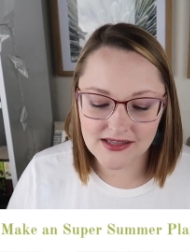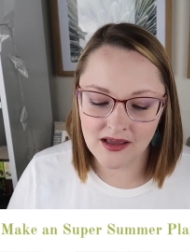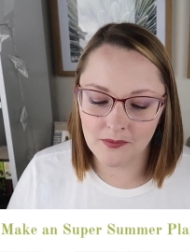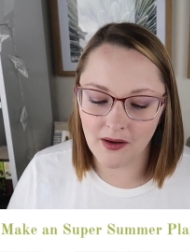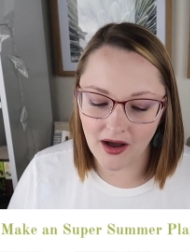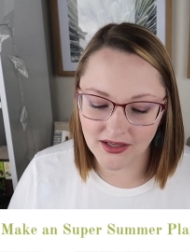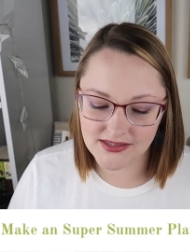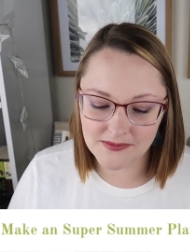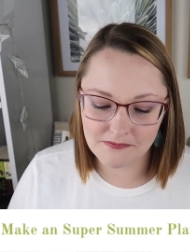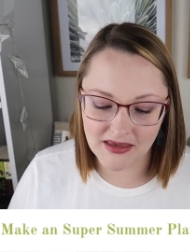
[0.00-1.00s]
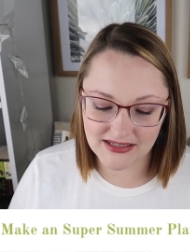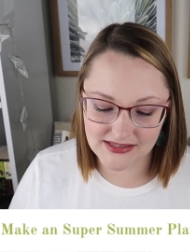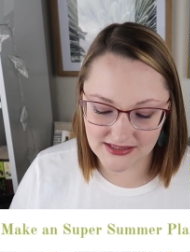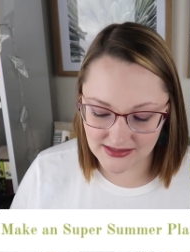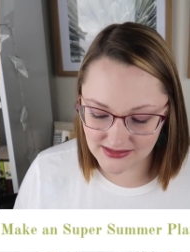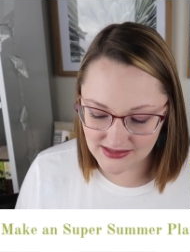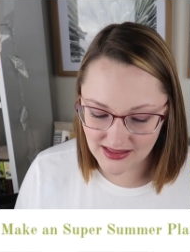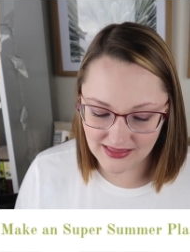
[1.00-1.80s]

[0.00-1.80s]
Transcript: some awesome mixes